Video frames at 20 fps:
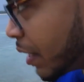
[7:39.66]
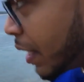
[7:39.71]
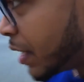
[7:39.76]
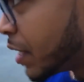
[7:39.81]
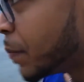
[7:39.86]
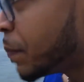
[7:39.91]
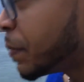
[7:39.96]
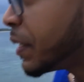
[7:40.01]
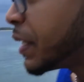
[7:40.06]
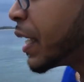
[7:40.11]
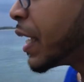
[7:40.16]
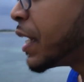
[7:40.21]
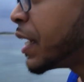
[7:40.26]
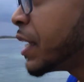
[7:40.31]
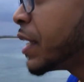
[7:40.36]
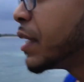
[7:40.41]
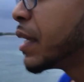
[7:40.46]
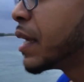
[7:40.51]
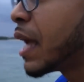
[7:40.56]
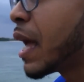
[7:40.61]
In the
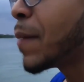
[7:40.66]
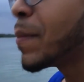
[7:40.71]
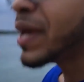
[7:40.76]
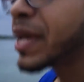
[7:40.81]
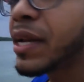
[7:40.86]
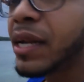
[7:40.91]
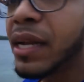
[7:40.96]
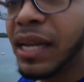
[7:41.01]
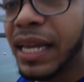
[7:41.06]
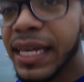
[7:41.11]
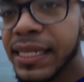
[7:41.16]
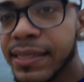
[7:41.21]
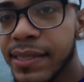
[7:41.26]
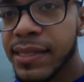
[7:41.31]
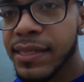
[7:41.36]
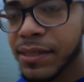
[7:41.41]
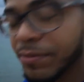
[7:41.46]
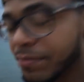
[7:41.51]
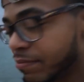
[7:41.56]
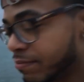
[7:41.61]
beginning, I made a
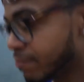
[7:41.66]
list.